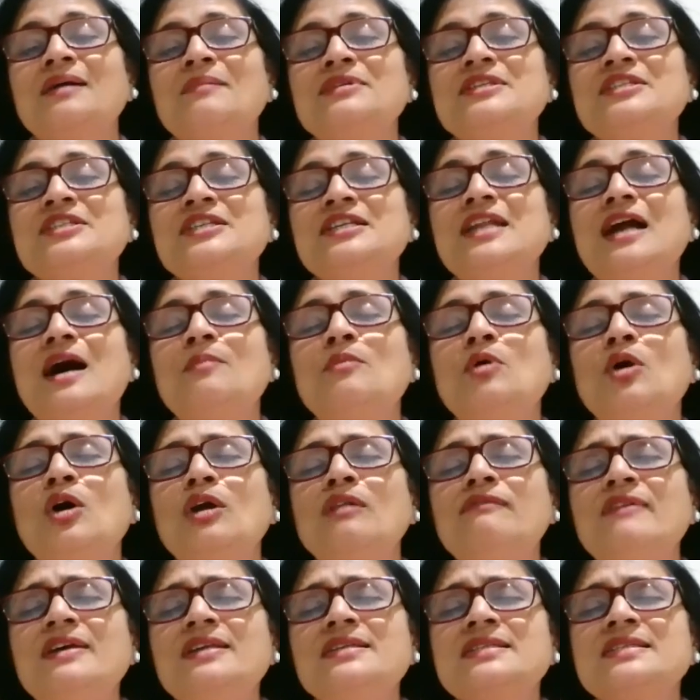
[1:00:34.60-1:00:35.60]
Sri Ram
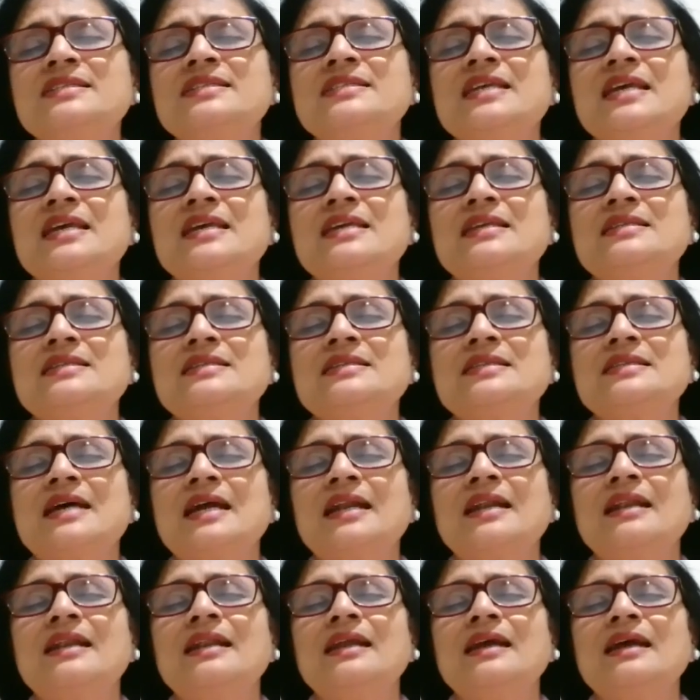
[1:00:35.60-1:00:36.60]
always says
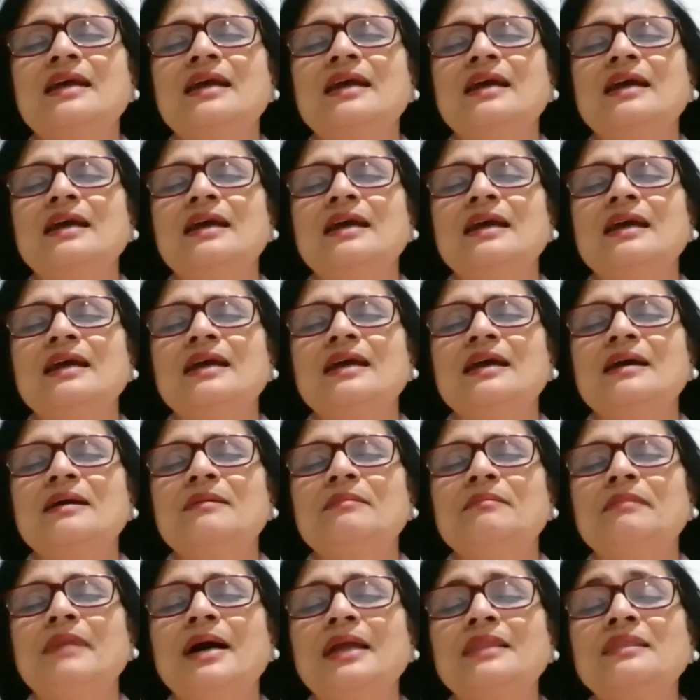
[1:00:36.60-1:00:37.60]
that
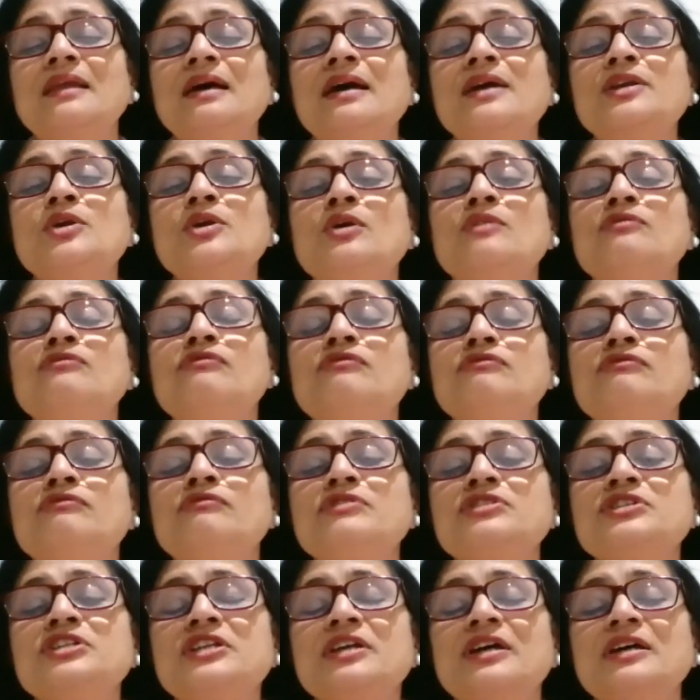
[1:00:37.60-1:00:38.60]
Mata,
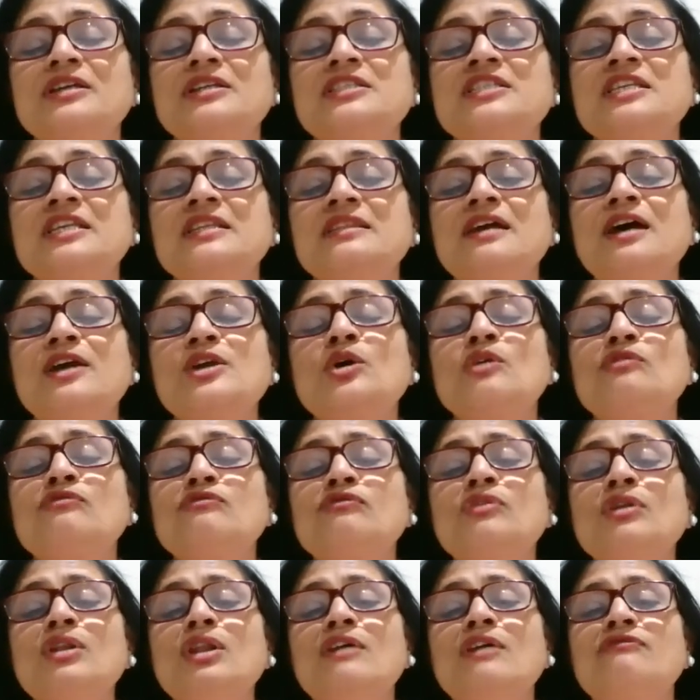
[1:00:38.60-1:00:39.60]
Sita, you're
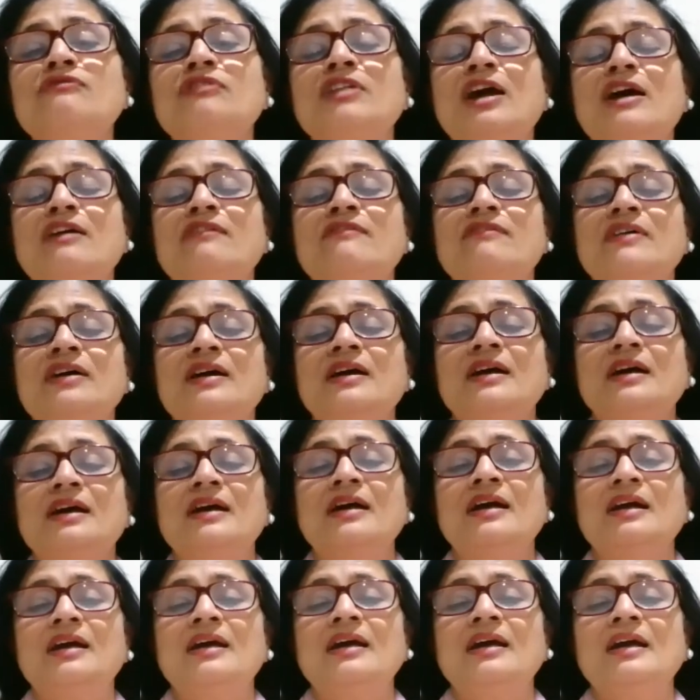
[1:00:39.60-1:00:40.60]
full of love.
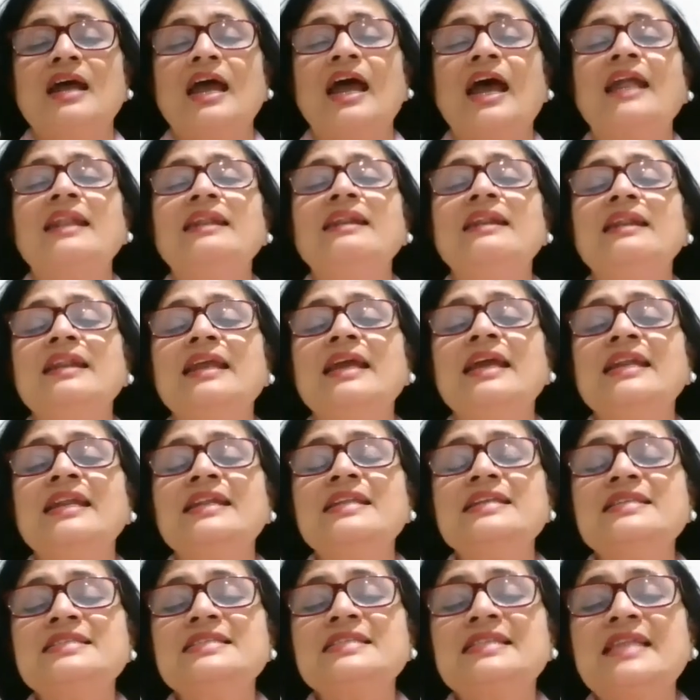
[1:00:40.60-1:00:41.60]
And it
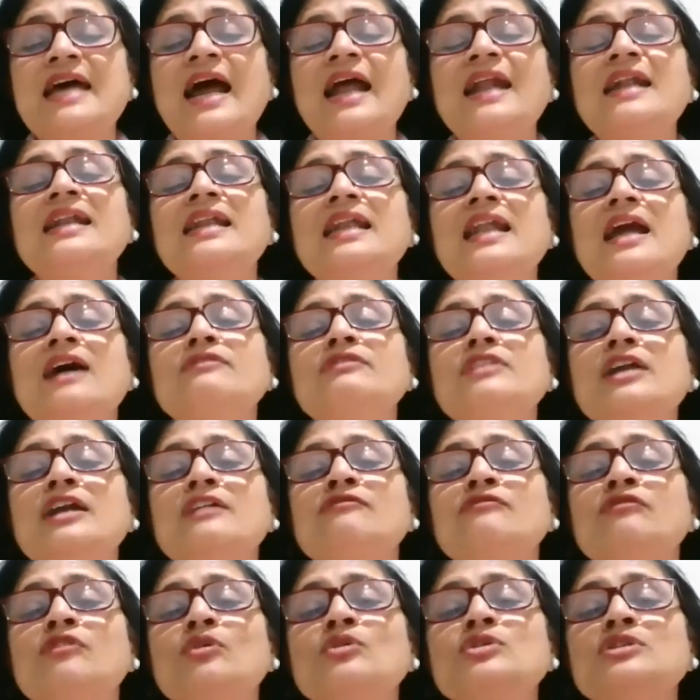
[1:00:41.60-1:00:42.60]
is that love
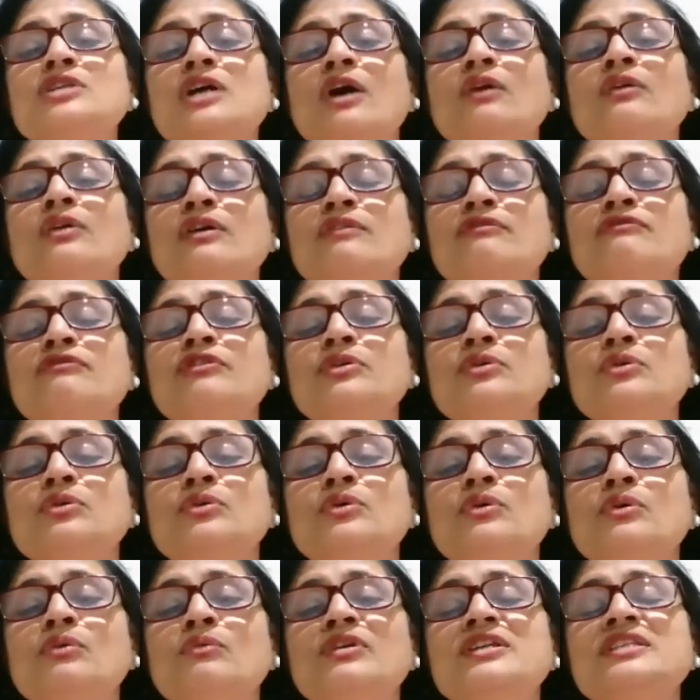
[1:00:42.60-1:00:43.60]
that flows out of you
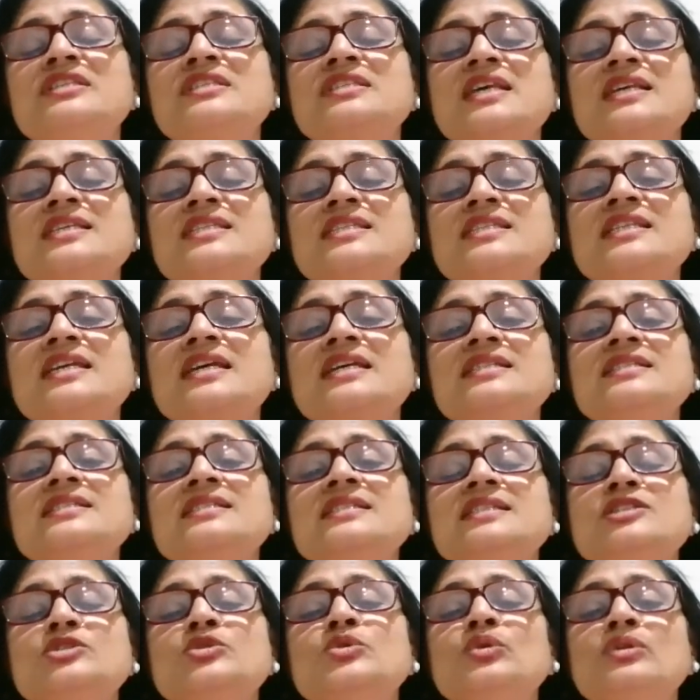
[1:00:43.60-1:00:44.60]
which sustains
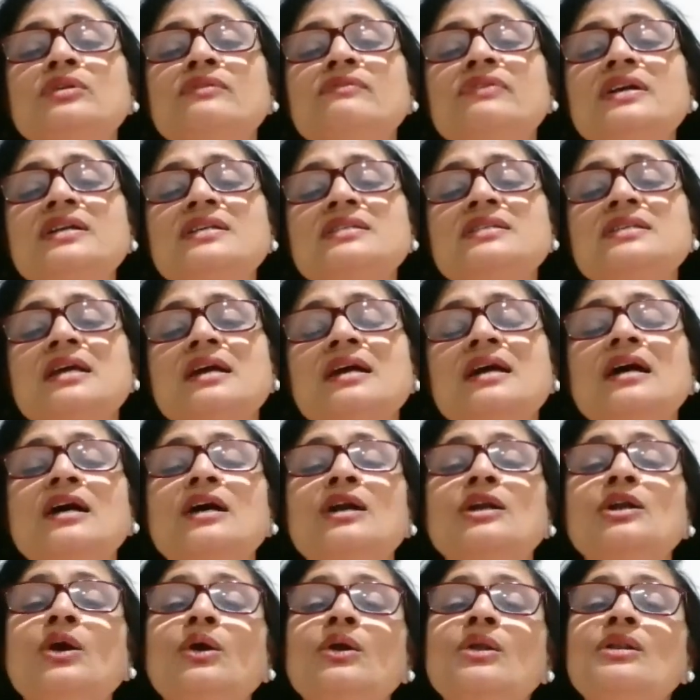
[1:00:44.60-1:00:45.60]
this universe.
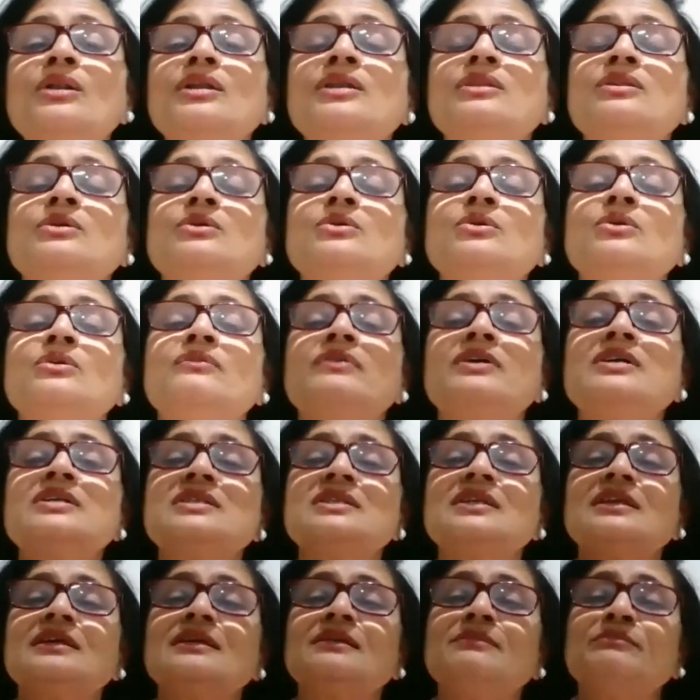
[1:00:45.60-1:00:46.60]
Not only the
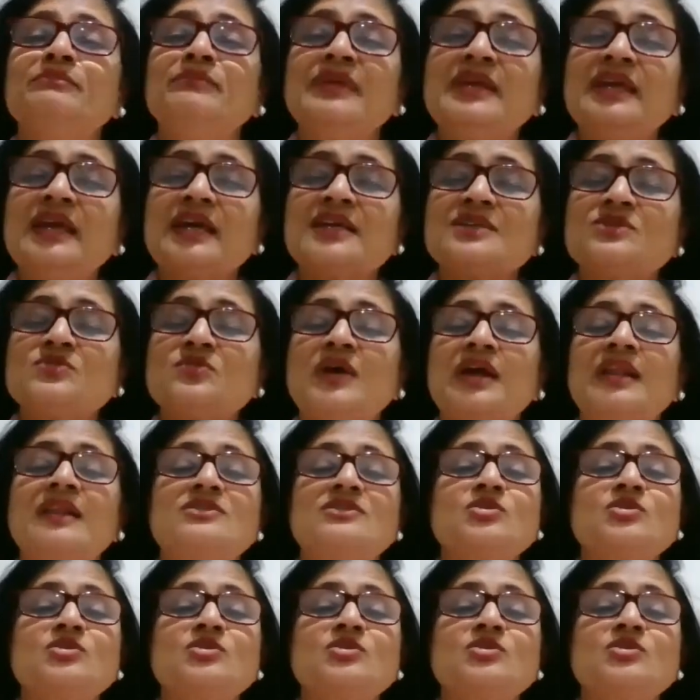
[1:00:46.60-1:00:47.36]
universe, me as well.